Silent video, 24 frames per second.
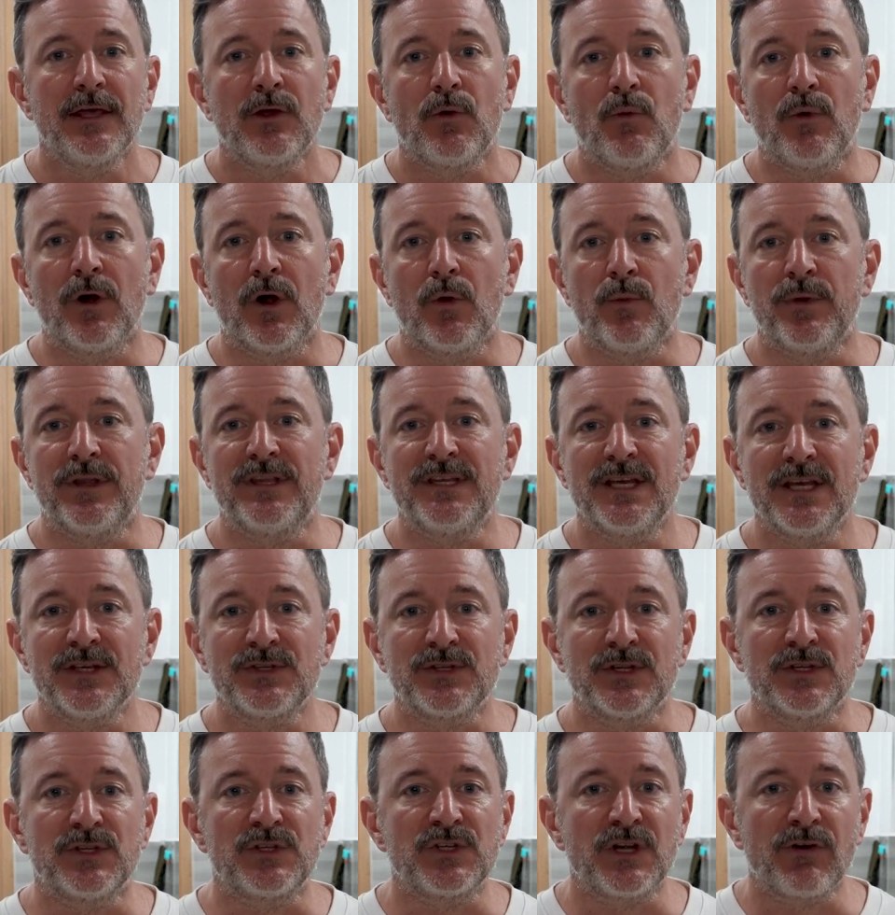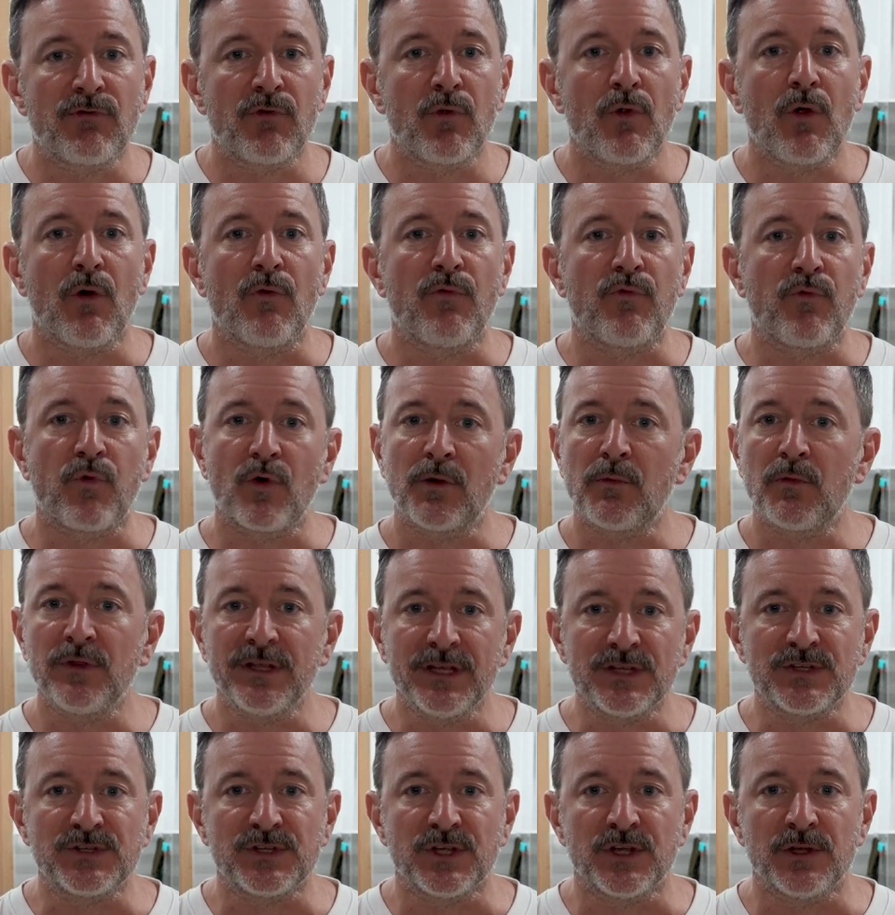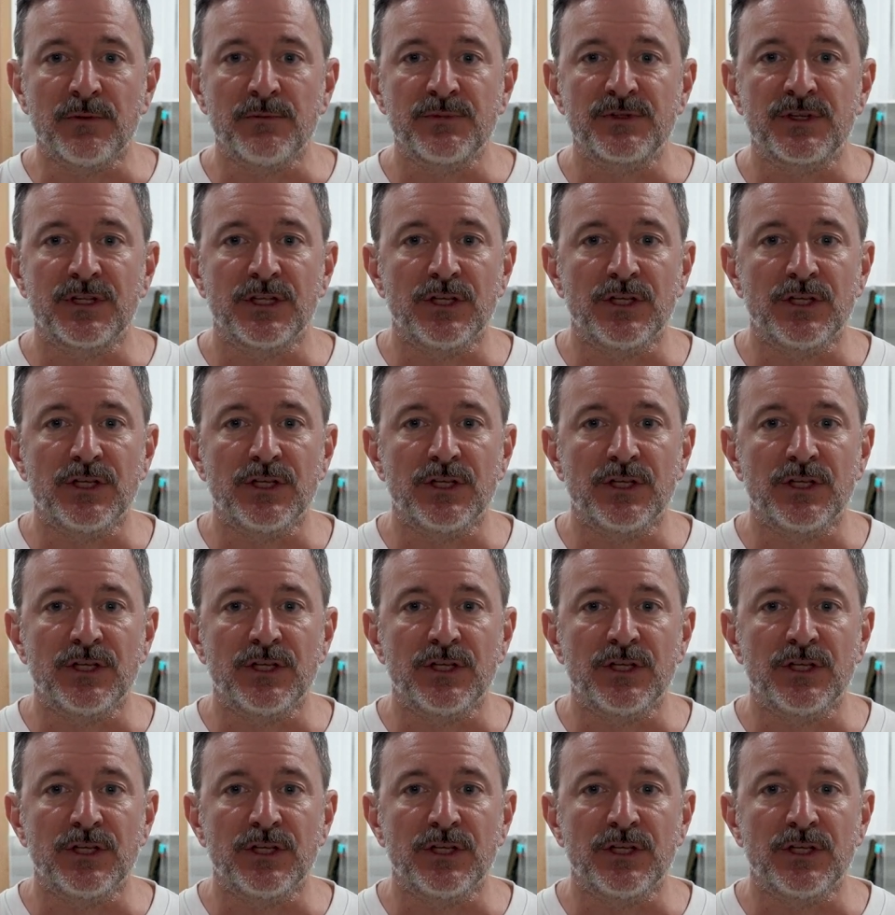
where we tested several affordable eSIMs